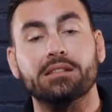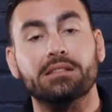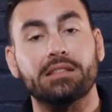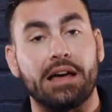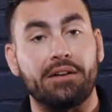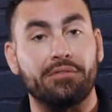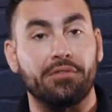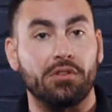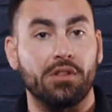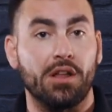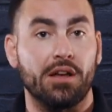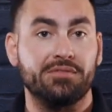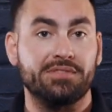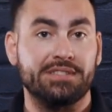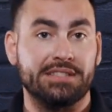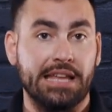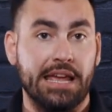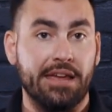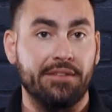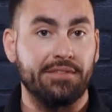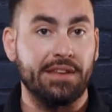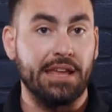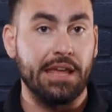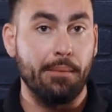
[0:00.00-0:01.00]
level of
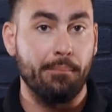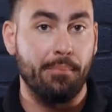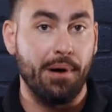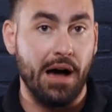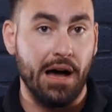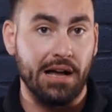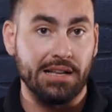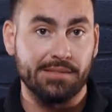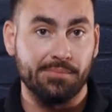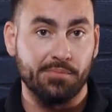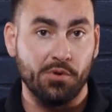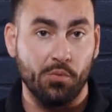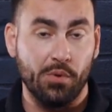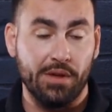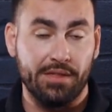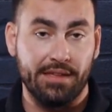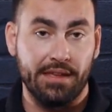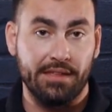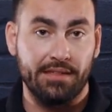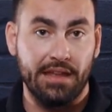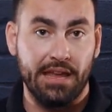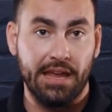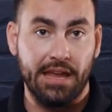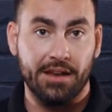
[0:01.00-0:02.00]
safety possible
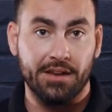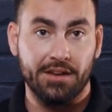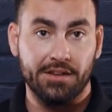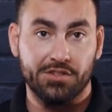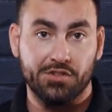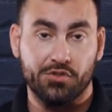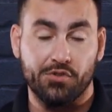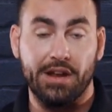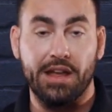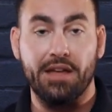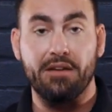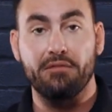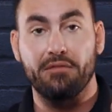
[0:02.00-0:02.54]
within the industry.